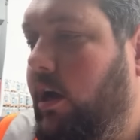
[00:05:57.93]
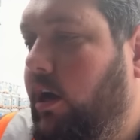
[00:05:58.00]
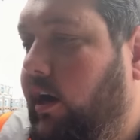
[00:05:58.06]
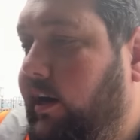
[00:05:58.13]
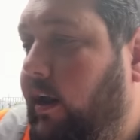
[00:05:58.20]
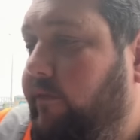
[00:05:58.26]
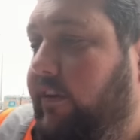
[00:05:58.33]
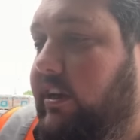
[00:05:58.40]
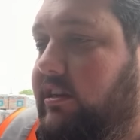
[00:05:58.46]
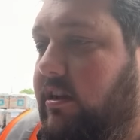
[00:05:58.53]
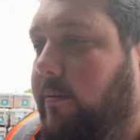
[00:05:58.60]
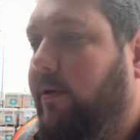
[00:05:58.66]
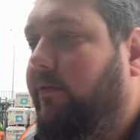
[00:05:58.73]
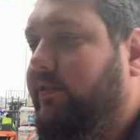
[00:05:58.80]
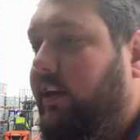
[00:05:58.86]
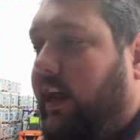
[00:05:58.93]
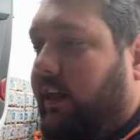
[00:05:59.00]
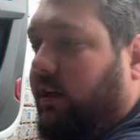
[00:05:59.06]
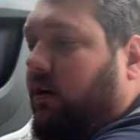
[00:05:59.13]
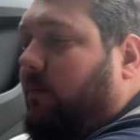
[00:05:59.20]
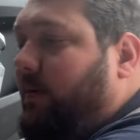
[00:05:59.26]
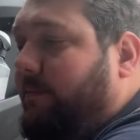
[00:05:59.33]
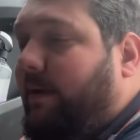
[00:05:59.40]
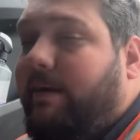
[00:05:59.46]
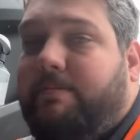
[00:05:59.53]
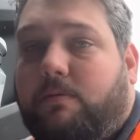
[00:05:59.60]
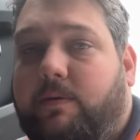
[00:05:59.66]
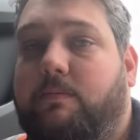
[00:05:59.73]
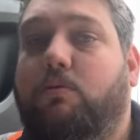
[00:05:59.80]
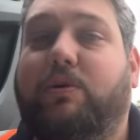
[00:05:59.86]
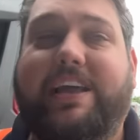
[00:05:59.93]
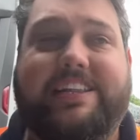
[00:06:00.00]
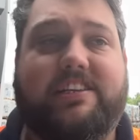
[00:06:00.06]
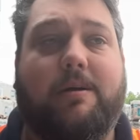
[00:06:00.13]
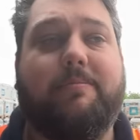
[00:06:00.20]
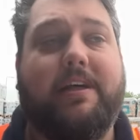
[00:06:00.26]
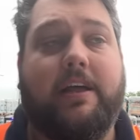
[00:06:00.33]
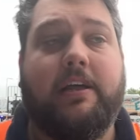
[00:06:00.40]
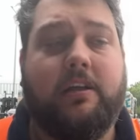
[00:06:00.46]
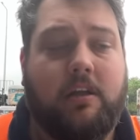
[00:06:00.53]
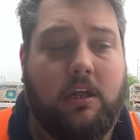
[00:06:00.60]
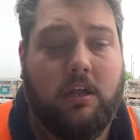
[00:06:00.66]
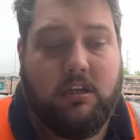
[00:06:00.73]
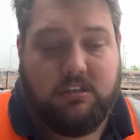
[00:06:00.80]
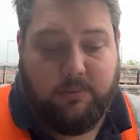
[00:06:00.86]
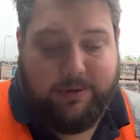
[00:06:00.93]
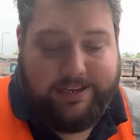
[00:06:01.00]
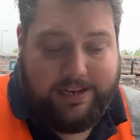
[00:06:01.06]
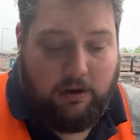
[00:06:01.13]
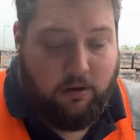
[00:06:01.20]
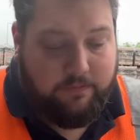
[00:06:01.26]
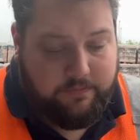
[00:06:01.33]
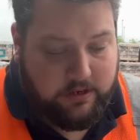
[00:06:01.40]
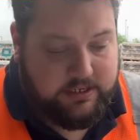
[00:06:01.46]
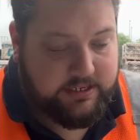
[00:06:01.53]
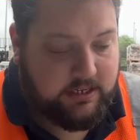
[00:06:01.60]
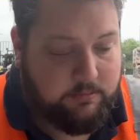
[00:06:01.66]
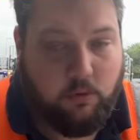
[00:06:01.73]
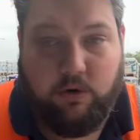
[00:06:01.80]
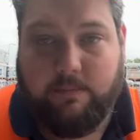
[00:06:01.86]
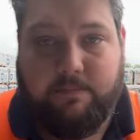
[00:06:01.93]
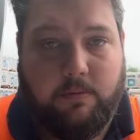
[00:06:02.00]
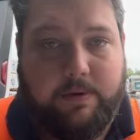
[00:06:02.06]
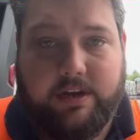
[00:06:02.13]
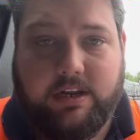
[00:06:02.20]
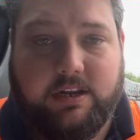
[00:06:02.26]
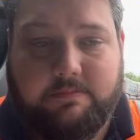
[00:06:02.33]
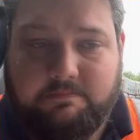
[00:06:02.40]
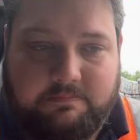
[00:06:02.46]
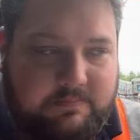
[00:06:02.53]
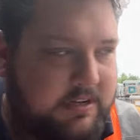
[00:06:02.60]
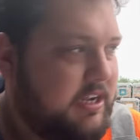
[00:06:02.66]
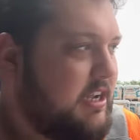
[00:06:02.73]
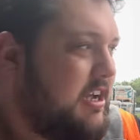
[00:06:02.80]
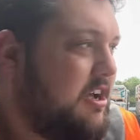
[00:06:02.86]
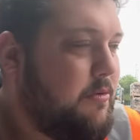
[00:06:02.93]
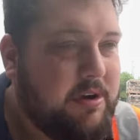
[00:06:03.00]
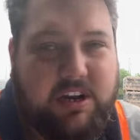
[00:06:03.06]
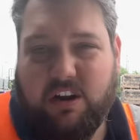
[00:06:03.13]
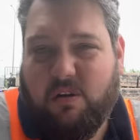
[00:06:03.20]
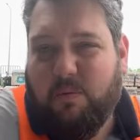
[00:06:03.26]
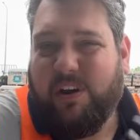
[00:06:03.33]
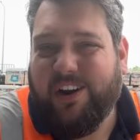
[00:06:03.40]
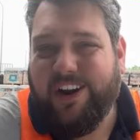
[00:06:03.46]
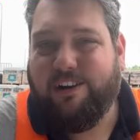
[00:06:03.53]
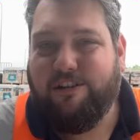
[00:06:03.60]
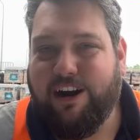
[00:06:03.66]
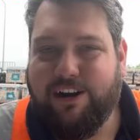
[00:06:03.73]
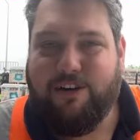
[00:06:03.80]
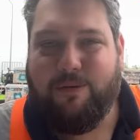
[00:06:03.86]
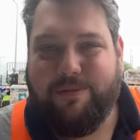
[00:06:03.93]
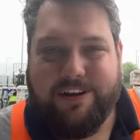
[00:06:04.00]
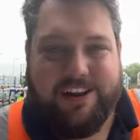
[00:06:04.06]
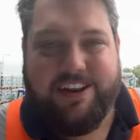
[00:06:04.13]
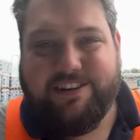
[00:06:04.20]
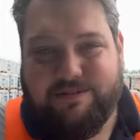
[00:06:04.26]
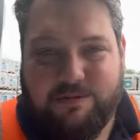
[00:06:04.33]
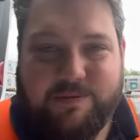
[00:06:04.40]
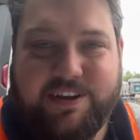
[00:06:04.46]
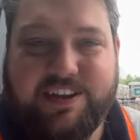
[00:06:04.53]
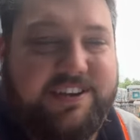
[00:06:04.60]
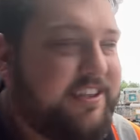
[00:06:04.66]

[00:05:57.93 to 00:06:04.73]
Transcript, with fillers: I don't think it's coming off today, the Colwyn Bay, but we will get up there so we can get it off first thing in the morning. But we're gonna crack on. We're gonna do what we can